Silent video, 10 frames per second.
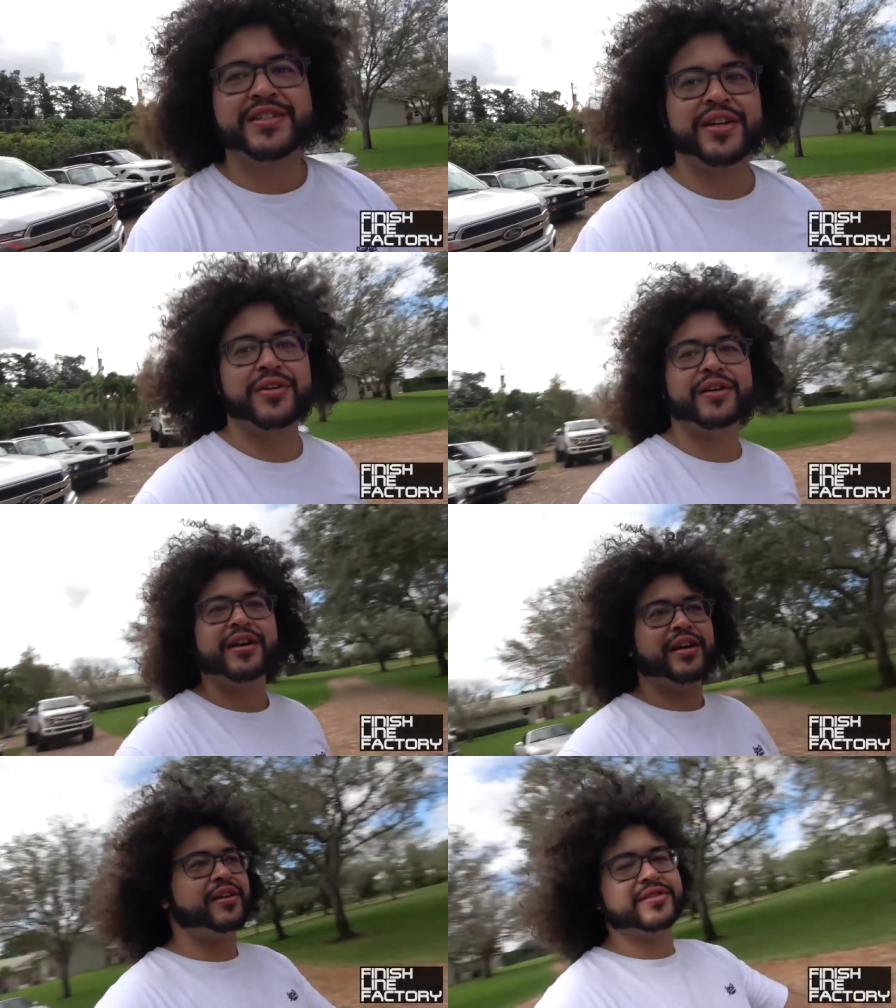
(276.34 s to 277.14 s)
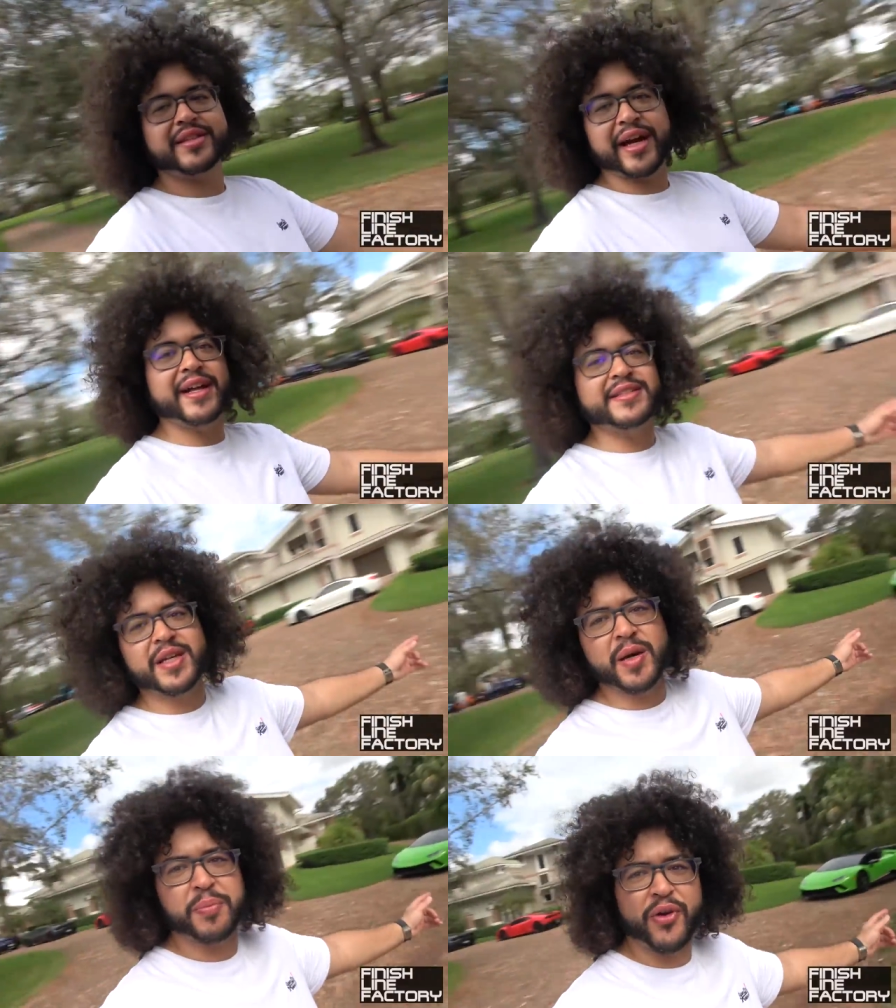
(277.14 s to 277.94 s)
so here's Dan's
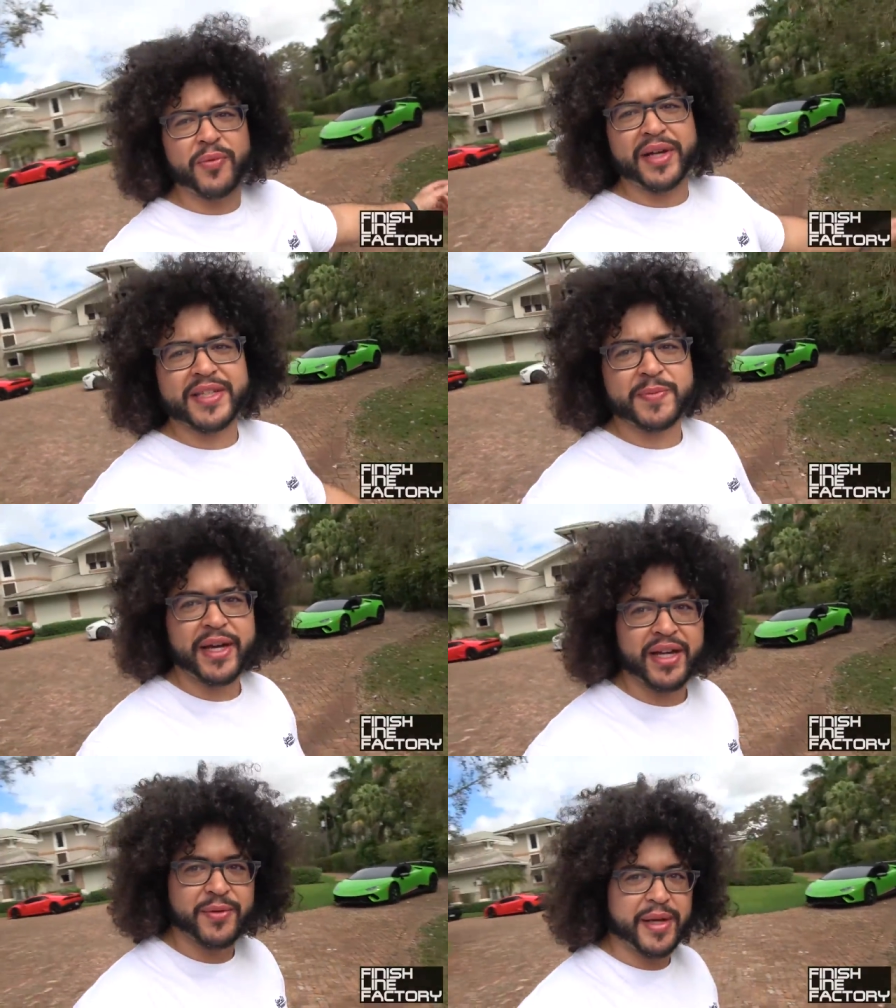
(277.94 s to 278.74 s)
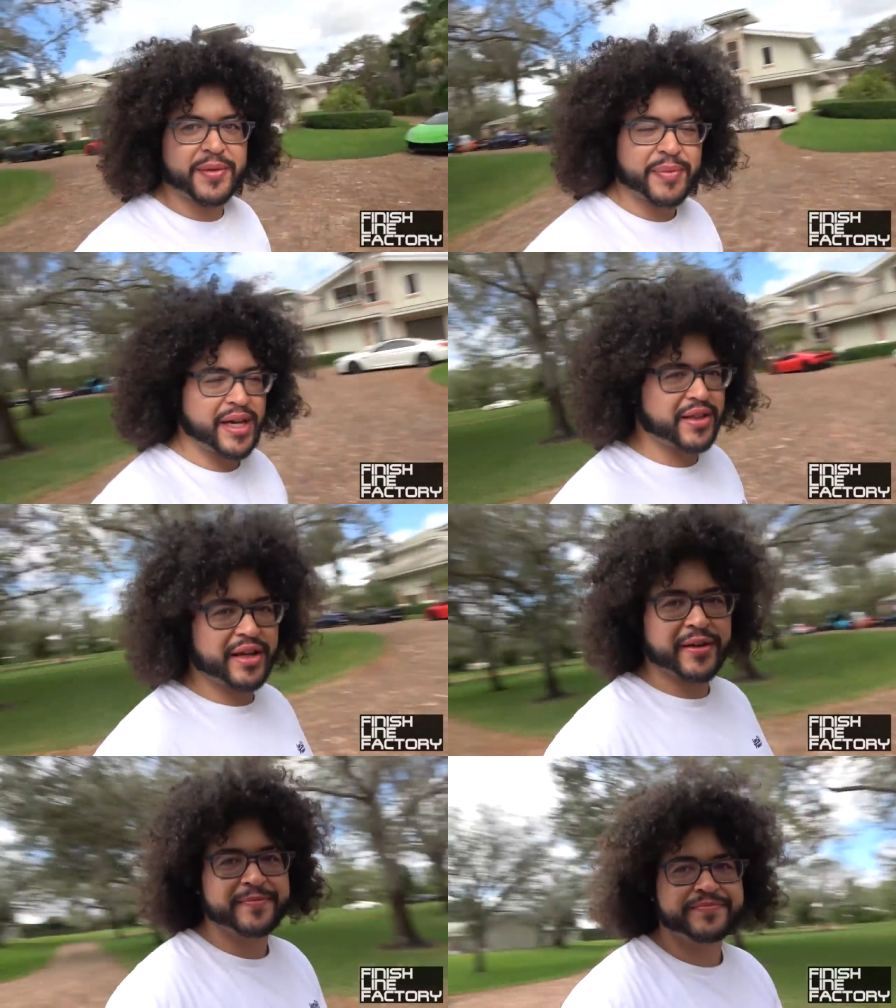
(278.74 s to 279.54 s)
uh, Performante Spyder back, back
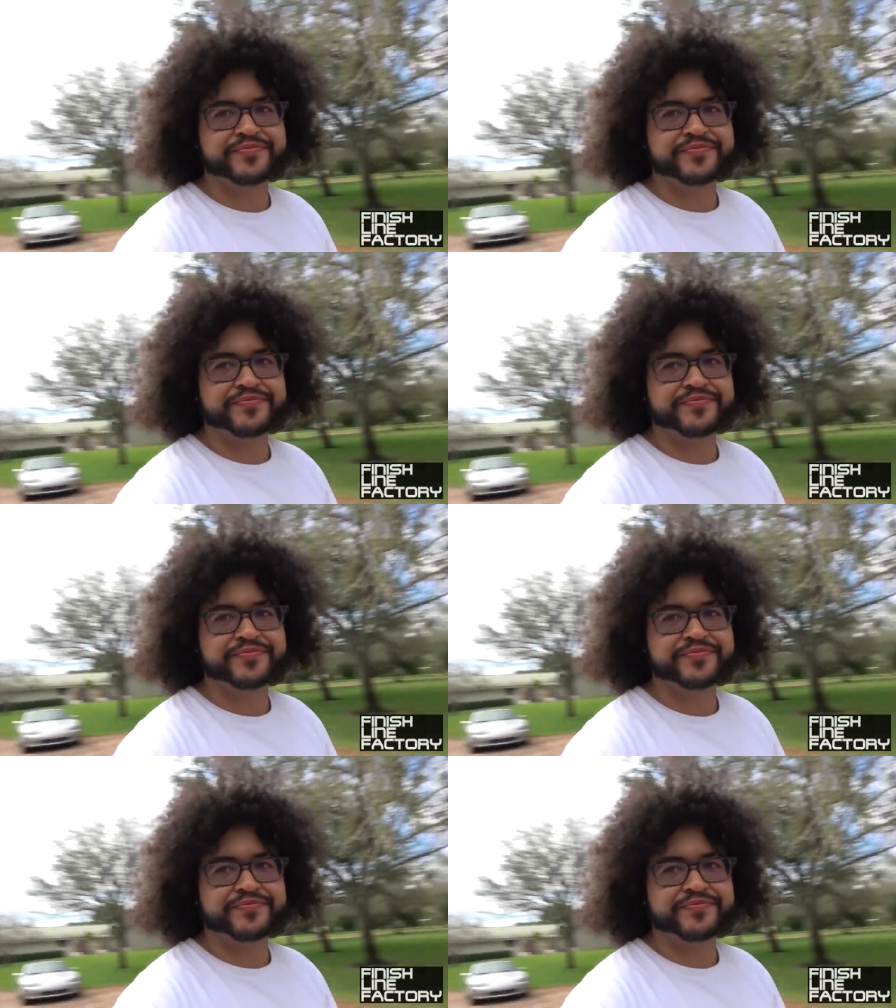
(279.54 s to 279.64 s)
there.